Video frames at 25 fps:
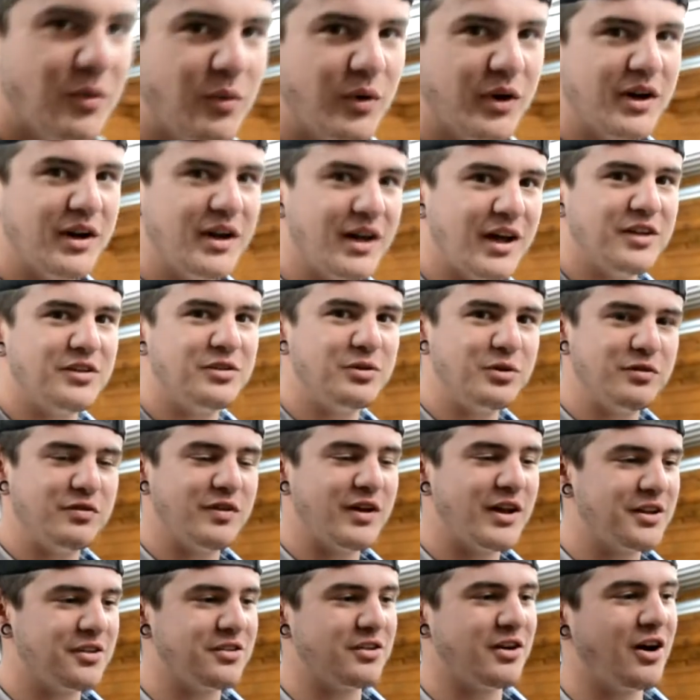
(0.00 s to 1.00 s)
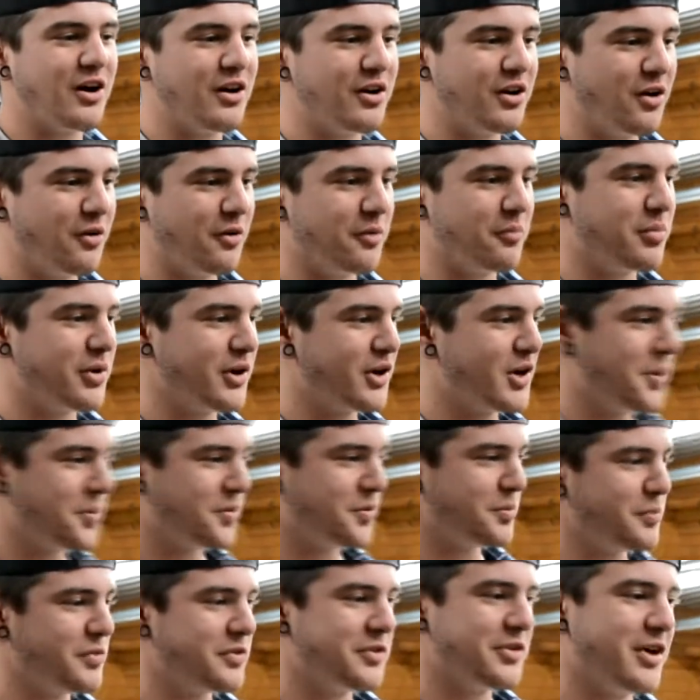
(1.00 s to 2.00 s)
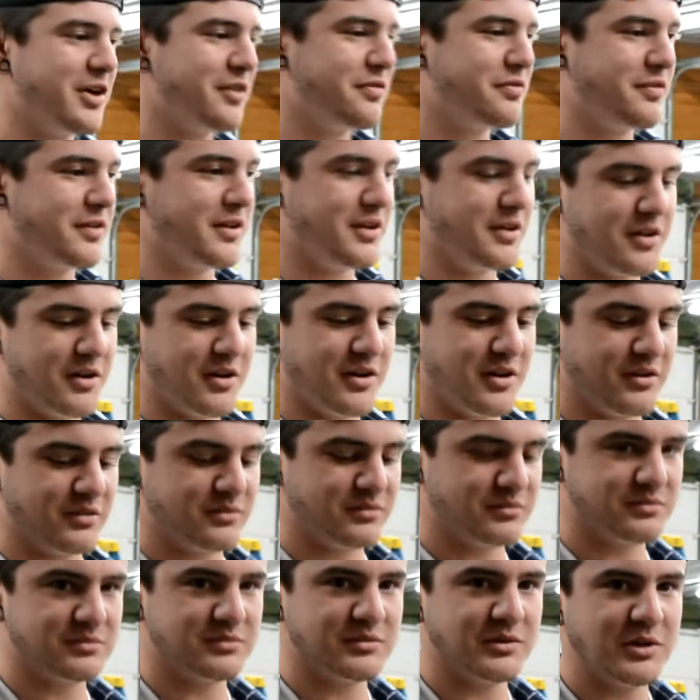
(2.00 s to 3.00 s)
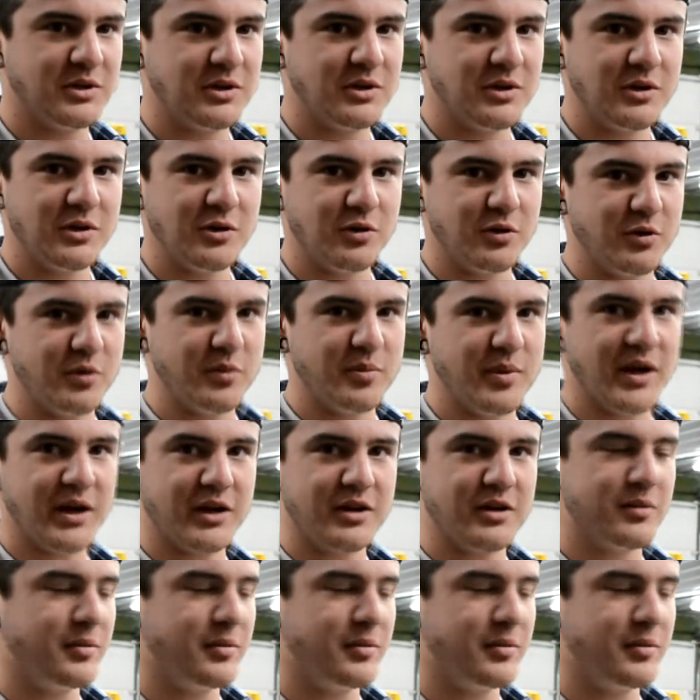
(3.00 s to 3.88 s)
We're gonna head to Advanced Auto and pick up some stuff, and we'll be back in a